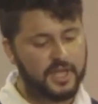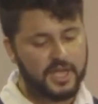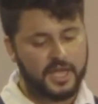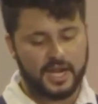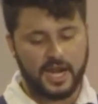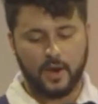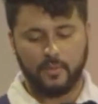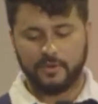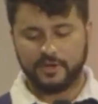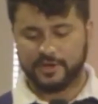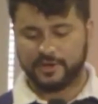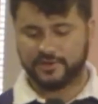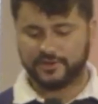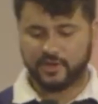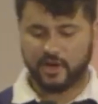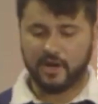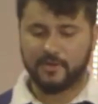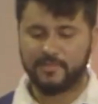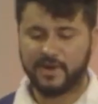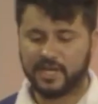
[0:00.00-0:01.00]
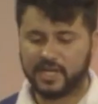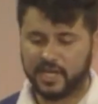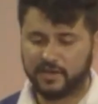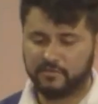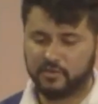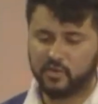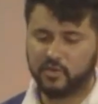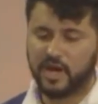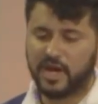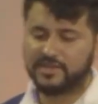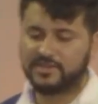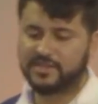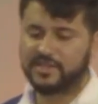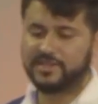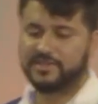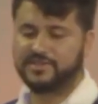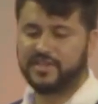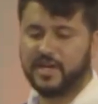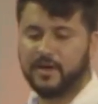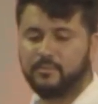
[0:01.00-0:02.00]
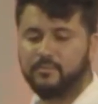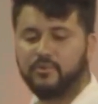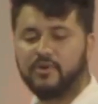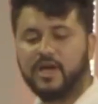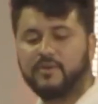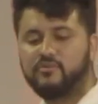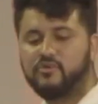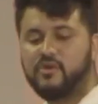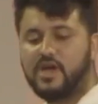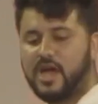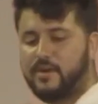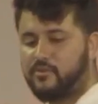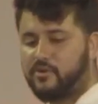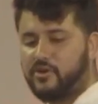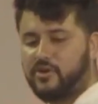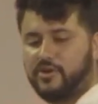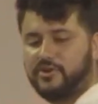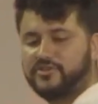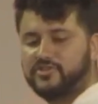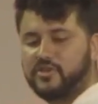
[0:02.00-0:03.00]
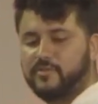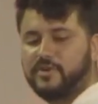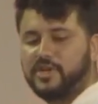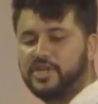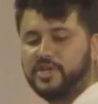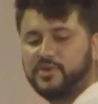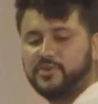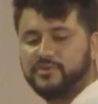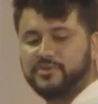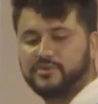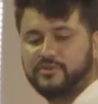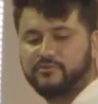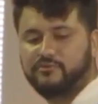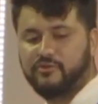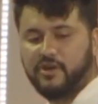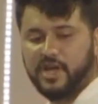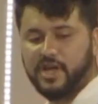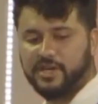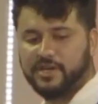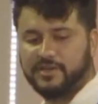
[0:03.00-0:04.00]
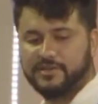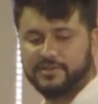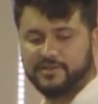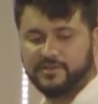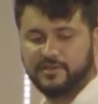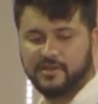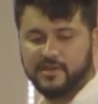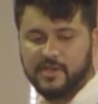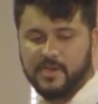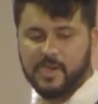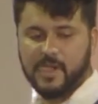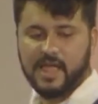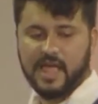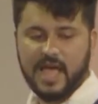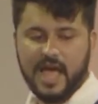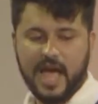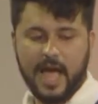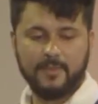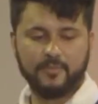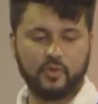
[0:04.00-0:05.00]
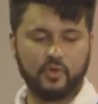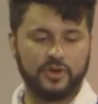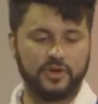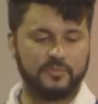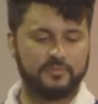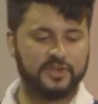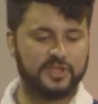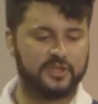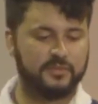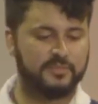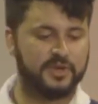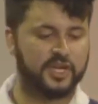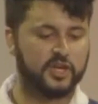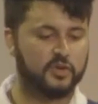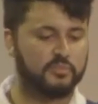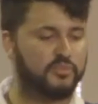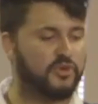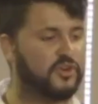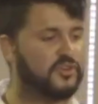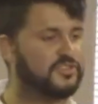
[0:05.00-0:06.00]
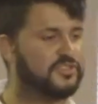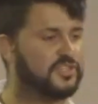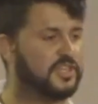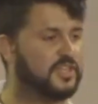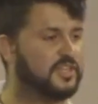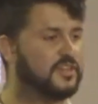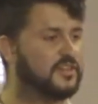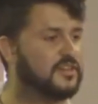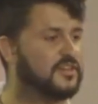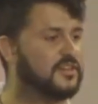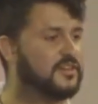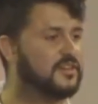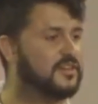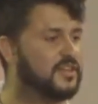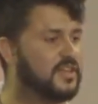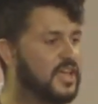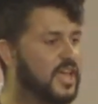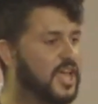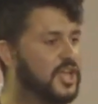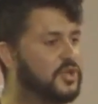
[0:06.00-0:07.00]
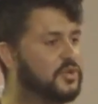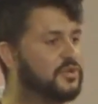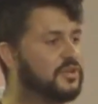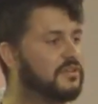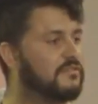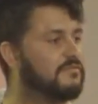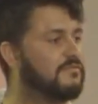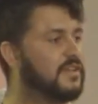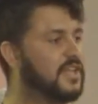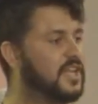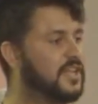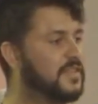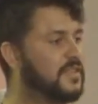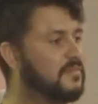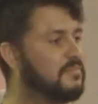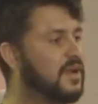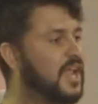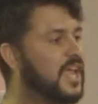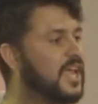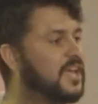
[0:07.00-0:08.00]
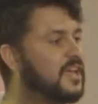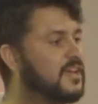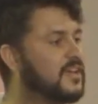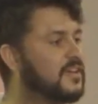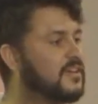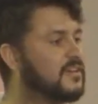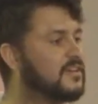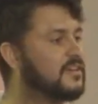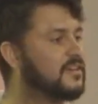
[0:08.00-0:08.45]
And I want to start by giving you guys an example. Have you ever heard somebody use the phrase, I'm going to be the bigger person, and you can fill in the blank?